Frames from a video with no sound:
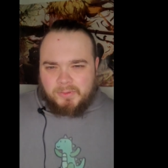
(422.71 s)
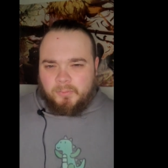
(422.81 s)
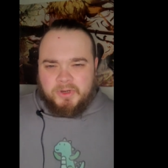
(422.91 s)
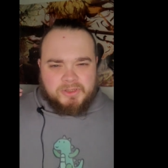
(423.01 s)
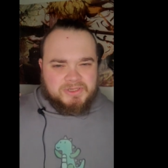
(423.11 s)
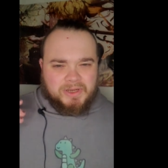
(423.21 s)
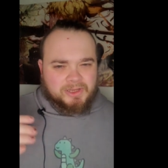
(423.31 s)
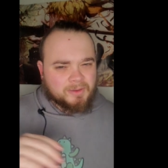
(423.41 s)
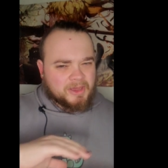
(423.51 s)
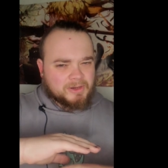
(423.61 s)
When you're
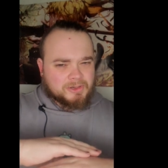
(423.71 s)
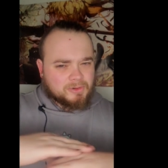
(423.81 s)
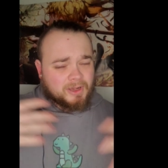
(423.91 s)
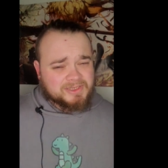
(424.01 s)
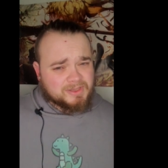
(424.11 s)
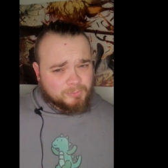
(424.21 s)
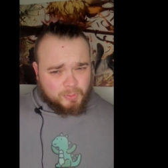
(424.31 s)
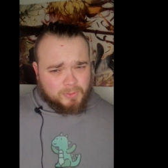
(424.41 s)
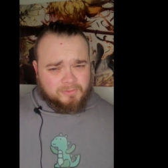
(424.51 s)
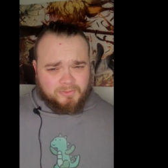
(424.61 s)
talking about across the
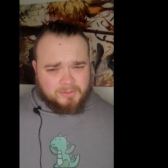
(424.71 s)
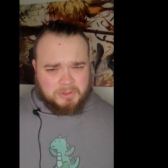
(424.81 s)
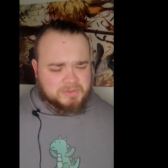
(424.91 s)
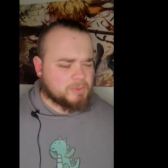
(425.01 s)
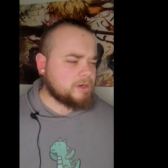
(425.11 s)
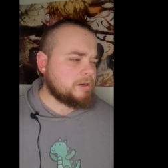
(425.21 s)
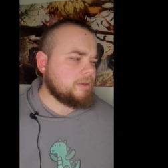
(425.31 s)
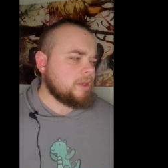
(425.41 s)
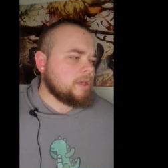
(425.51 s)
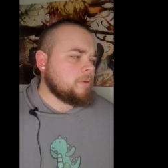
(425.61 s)
board, for the most part,
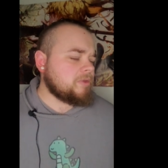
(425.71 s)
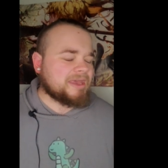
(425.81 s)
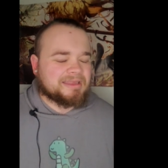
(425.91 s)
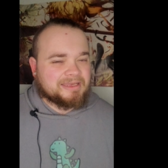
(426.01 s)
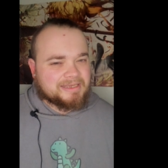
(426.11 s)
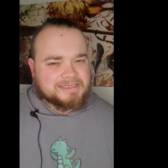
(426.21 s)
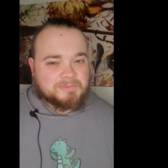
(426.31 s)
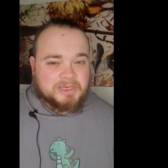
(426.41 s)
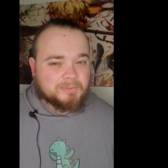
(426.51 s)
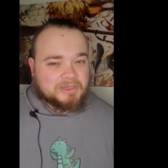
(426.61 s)
what that leads
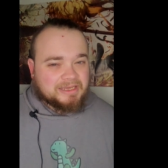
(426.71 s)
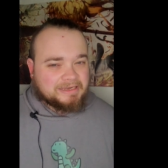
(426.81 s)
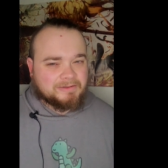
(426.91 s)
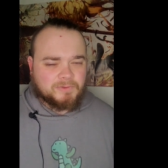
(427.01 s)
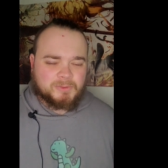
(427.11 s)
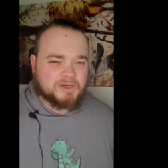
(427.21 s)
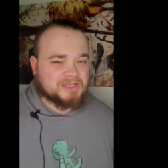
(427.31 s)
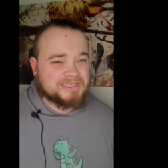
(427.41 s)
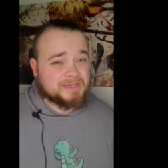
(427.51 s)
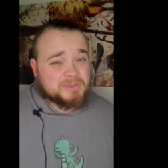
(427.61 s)
me to believe, and what
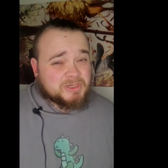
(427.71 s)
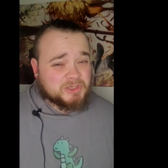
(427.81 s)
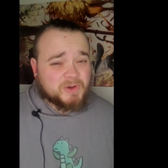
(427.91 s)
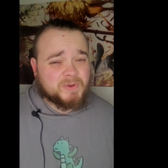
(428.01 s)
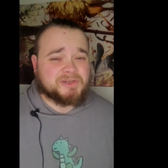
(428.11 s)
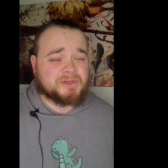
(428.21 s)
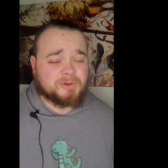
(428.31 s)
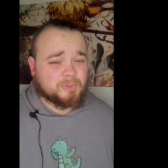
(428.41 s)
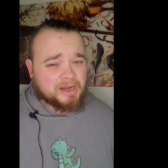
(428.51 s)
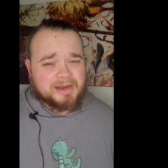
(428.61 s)
it seems to show in
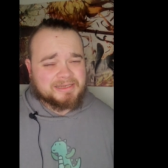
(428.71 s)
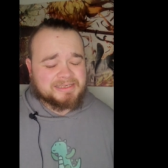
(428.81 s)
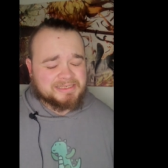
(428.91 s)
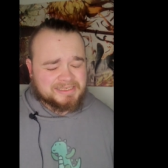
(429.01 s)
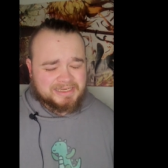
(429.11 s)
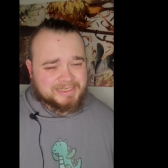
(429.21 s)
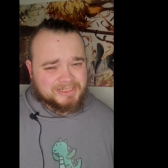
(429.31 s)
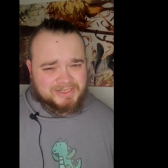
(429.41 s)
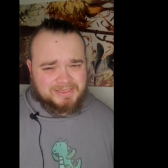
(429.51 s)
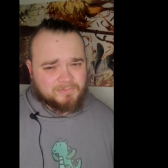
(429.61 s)
general practice, is it's
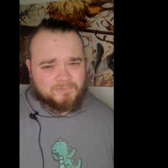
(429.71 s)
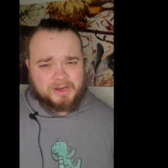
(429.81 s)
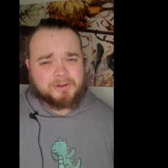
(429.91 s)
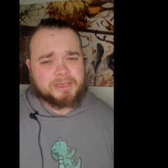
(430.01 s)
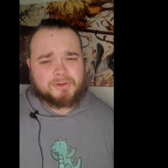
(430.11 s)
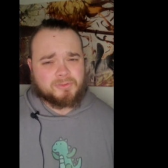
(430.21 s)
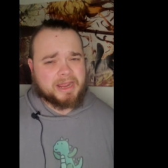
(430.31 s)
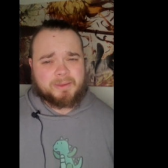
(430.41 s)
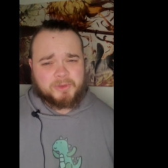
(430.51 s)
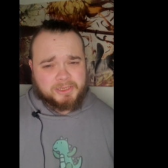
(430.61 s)
just a very
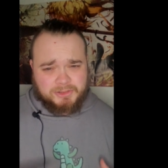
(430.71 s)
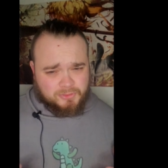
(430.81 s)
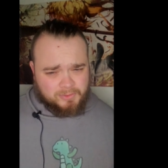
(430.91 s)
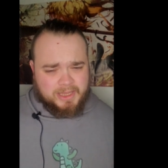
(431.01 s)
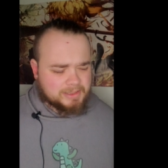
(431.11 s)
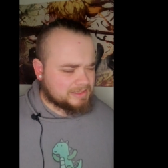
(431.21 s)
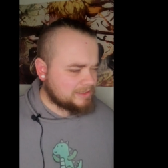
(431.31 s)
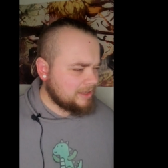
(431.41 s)
crappy trend.